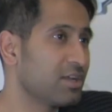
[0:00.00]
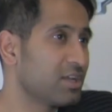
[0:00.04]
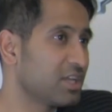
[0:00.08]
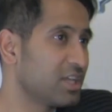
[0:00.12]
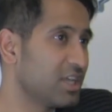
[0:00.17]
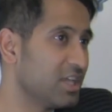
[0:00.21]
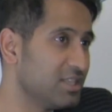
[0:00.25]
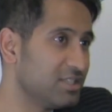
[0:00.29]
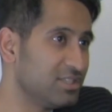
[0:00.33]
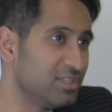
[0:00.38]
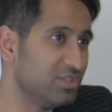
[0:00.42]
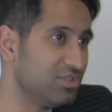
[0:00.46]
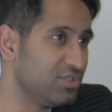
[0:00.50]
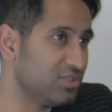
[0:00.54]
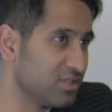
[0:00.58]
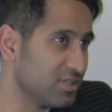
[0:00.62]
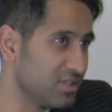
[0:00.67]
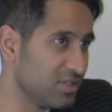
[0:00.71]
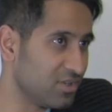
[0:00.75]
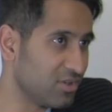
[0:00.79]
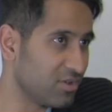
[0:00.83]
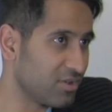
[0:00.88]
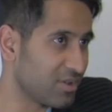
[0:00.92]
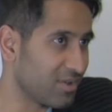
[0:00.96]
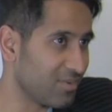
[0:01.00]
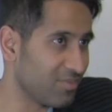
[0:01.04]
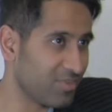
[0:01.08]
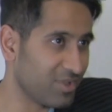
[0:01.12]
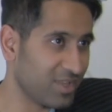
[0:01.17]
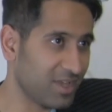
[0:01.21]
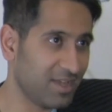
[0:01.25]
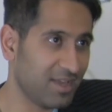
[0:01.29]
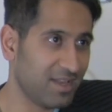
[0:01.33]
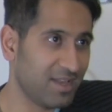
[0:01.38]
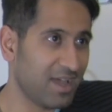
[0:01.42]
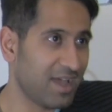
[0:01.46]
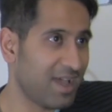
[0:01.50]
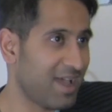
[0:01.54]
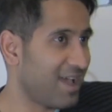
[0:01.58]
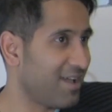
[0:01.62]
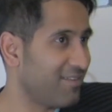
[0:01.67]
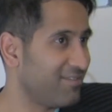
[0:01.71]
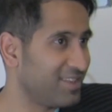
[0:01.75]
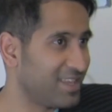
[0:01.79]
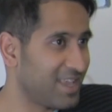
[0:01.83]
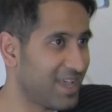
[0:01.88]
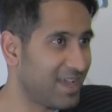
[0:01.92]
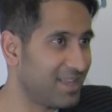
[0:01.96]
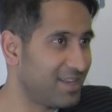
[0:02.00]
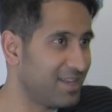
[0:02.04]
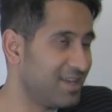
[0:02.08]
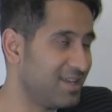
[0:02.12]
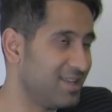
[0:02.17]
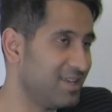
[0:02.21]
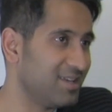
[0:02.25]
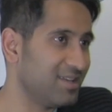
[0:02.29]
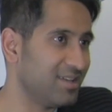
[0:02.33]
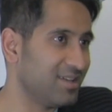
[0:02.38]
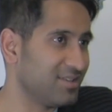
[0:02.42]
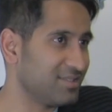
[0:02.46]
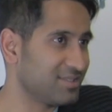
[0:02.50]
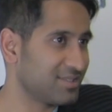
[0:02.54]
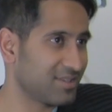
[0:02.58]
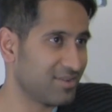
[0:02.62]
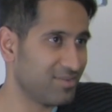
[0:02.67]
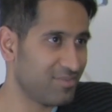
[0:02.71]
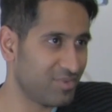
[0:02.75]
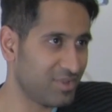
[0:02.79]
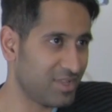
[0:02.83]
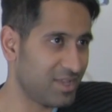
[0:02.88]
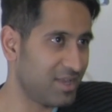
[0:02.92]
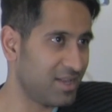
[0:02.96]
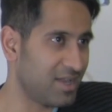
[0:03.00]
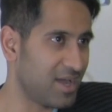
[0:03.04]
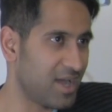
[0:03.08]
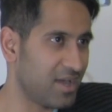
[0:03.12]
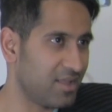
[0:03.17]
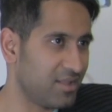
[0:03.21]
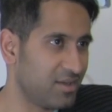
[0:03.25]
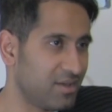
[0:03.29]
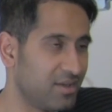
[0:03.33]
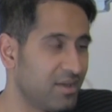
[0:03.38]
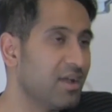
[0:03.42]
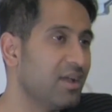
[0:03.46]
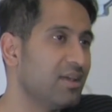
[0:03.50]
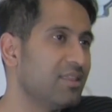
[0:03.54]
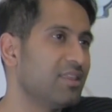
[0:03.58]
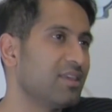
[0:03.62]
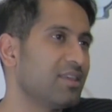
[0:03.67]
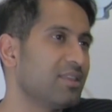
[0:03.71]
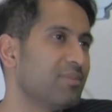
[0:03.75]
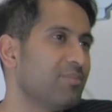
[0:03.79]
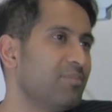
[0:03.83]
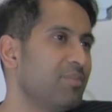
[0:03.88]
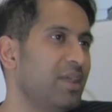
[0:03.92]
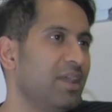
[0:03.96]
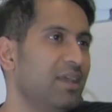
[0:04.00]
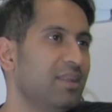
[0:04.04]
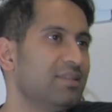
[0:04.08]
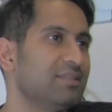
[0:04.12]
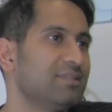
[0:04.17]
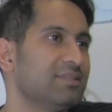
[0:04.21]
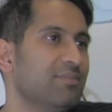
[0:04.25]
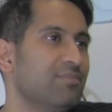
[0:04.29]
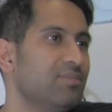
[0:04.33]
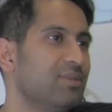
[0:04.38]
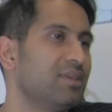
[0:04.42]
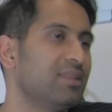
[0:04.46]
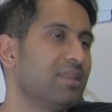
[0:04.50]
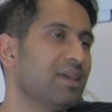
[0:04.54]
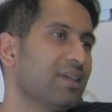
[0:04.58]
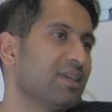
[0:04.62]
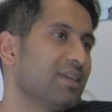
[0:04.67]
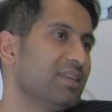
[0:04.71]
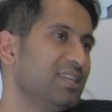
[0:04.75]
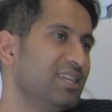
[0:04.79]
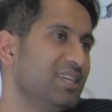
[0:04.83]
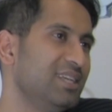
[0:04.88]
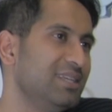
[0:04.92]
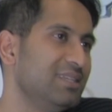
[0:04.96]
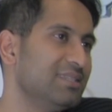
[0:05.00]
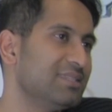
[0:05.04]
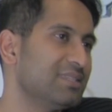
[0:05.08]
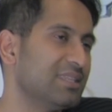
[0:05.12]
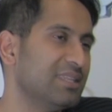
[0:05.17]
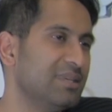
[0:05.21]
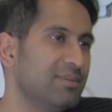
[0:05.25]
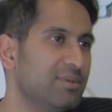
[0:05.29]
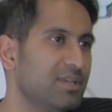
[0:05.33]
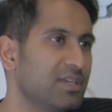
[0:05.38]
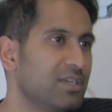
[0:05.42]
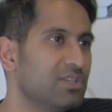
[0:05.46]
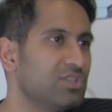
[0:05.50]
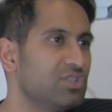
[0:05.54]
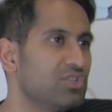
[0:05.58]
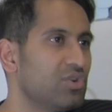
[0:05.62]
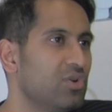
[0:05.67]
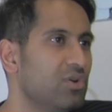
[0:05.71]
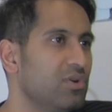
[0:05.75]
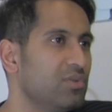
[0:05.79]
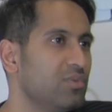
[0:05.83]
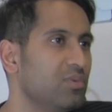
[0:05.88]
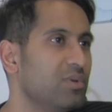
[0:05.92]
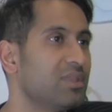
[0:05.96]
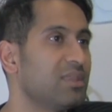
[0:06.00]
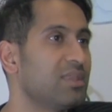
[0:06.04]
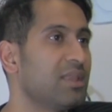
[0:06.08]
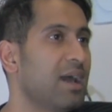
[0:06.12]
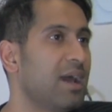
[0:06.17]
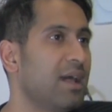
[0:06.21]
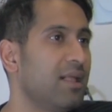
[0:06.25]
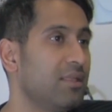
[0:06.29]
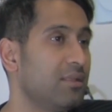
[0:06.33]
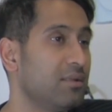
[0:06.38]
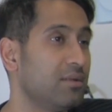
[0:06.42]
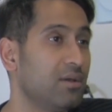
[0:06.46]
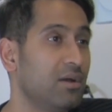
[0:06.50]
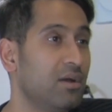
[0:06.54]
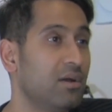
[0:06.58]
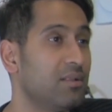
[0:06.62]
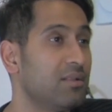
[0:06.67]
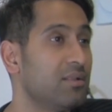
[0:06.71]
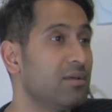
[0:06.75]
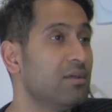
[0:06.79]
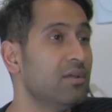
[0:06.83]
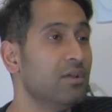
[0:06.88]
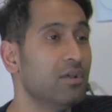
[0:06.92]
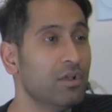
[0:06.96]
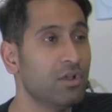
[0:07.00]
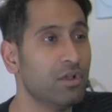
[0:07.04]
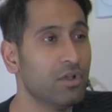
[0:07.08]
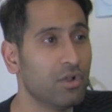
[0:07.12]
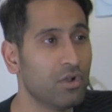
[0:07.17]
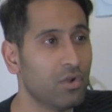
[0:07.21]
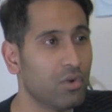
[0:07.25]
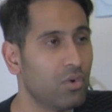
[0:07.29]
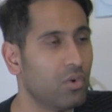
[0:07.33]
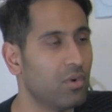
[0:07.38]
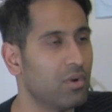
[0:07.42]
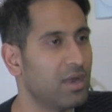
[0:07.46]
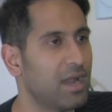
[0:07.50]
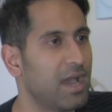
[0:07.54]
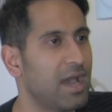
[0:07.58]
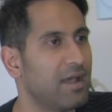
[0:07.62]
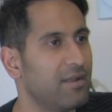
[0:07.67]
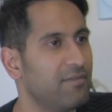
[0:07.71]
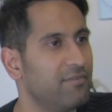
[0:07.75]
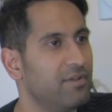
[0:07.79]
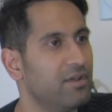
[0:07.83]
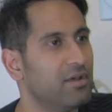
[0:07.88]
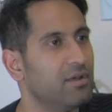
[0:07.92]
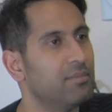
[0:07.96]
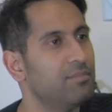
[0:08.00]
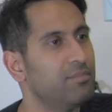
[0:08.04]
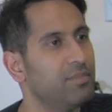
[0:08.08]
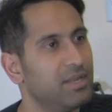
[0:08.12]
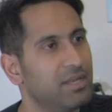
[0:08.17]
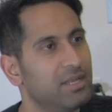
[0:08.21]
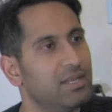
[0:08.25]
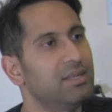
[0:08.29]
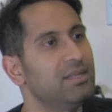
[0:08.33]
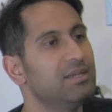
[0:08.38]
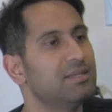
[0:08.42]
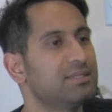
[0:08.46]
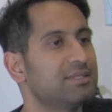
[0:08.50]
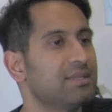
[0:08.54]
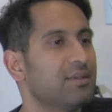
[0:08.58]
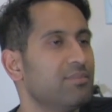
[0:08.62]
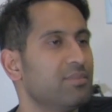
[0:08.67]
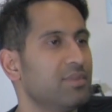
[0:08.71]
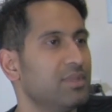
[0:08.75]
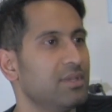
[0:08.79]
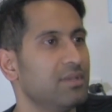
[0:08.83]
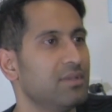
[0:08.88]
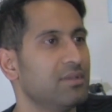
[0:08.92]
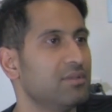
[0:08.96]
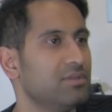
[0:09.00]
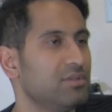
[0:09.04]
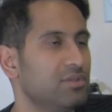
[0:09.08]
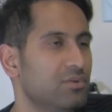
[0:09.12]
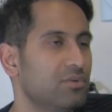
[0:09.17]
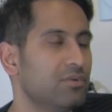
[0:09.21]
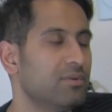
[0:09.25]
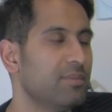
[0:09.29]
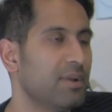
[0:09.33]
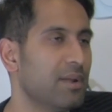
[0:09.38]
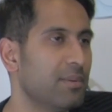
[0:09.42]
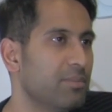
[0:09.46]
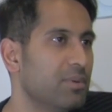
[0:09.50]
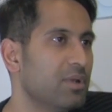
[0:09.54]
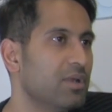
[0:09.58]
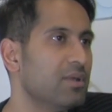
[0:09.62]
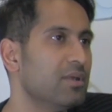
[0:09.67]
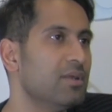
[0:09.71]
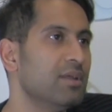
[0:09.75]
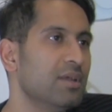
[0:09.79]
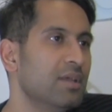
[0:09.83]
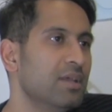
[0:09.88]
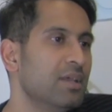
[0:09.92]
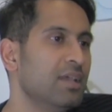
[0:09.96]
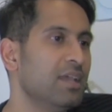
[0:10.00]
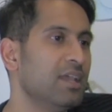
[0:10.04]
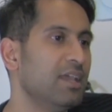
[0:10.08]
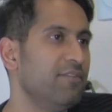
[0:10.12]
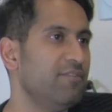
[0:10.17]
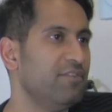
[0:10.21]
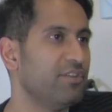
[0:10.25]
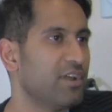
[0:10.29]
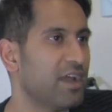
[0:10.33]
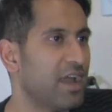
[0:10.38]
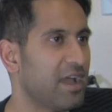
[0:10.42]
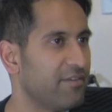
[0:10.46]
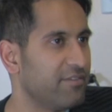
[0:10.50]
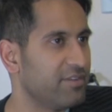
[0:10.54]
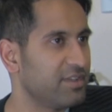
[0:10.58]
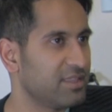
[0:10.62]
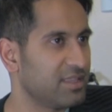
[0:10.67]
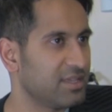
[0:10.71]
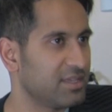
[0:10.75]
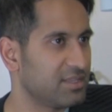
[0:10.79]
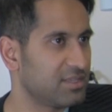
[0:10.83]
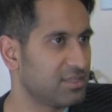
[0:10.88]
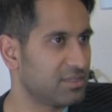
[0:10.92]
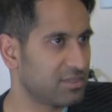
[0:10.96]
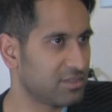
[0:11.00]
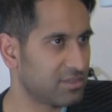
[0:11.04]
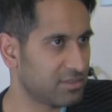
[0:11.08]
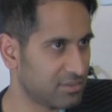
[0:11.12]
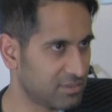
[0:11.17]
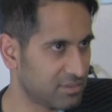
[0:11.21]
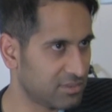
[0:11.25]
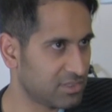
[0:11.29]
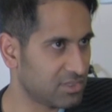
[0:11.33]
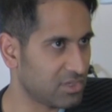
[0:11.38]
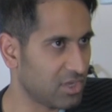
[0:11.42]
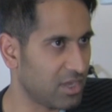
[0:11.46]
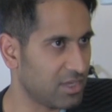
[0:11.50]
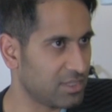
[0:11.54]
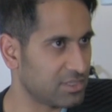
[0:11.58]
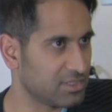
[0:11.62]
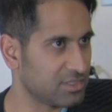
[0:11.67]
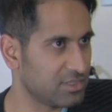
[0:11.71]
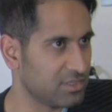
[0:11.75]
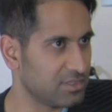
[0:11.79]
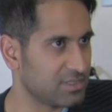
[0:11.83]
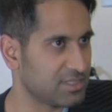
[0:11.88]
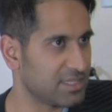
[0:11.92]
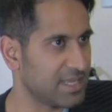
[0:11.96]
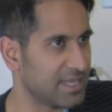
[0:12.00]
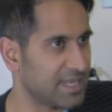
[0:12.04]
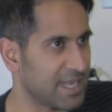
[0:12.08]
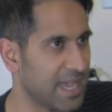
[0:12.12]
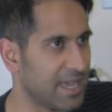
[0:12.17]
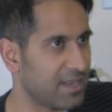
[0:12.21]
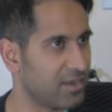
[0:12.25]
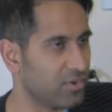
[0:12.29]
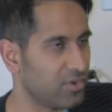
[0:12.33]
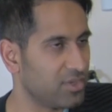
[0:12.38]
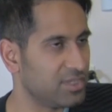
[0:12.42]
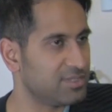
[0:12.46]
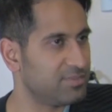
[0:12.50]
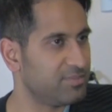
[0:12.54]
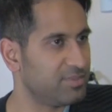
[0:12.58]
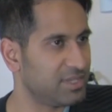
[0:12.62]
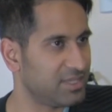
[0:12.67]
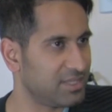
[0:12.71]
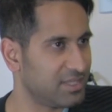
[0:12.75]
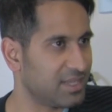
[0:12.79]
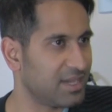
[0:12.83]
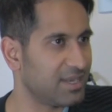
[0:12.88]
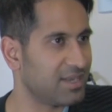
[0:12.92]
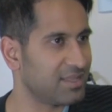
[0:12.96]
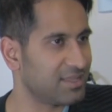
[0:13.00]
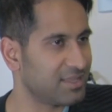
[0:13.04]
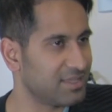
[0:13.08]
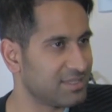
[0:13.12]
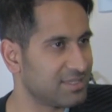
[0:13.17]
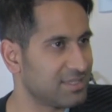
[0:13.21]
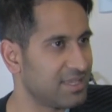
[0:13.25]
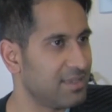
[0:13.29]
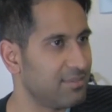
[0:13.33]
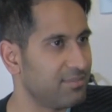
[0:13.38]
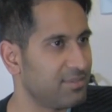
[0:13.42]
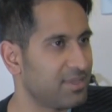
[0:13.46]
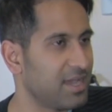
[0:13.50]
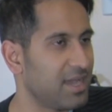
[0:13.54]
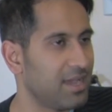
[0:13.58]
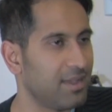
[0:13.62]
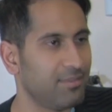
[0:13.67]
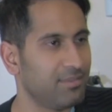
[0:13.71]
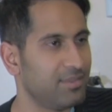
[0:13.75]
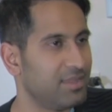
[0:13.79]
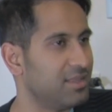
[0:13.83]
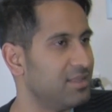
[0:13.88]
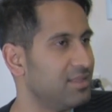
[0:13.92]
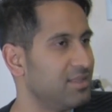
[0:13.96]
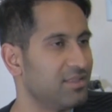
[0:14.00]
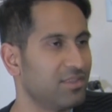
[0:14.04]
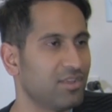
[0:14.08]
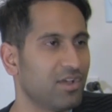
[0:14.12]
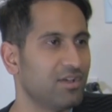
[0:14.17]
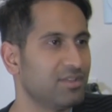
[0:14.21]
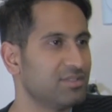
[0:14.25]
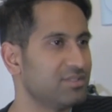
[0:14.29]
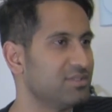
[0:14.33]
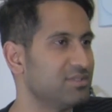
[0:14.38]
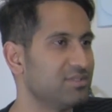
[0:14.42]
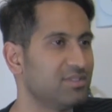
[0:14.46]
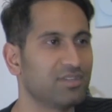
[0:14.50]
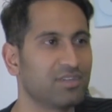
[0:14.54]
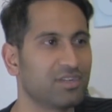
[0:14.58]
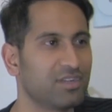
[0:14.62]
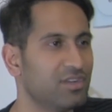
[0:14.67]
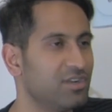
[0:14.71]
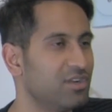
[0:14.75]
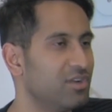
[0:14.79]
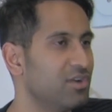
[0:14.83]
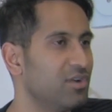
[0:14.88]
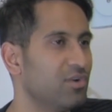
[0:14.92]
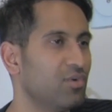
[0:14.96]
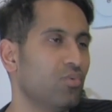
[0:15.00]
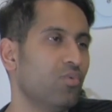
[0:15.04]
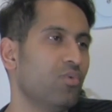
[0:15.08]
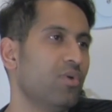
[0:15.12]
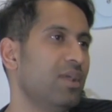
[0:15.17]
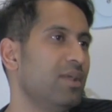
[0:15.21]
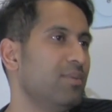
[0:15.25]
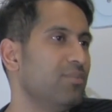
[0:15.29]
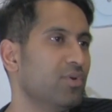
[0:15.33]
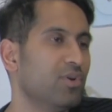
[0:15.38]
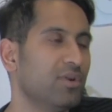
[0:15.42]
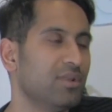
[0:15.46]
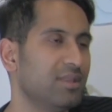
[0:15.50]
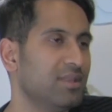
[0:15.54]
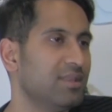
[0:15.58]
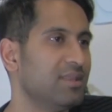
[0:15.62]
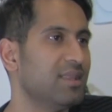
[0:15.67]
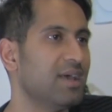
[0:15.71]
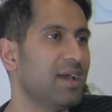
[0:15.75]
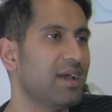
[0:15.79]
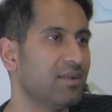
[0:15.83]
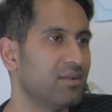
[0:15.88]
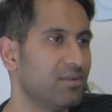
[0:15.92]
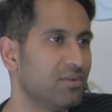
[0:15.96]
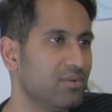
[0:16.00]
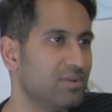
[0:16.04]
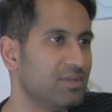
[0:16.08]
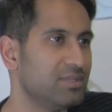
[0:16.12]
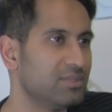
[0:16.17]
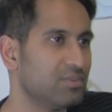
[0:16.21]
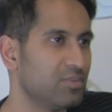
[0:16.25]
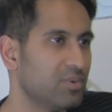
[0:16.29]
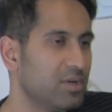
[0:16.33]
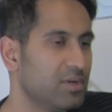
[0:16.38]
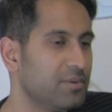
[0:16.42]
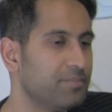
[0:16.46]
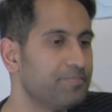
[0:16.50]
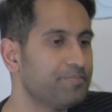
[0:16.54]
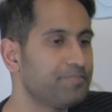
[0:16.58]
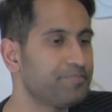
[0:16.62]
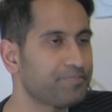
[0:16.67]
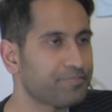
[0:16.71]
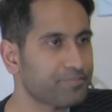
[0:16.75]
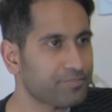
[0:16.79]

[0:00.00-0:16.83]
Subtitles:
Kids usually don't complain. I haven't had any adults complain either. I think the pain is something that can easily be controlled with Tylenol or Advil, but it is something to remember. If you're having the tonsils and adenoids being done at the same time, then the tonsils are going to hurt way more than the adenoids will.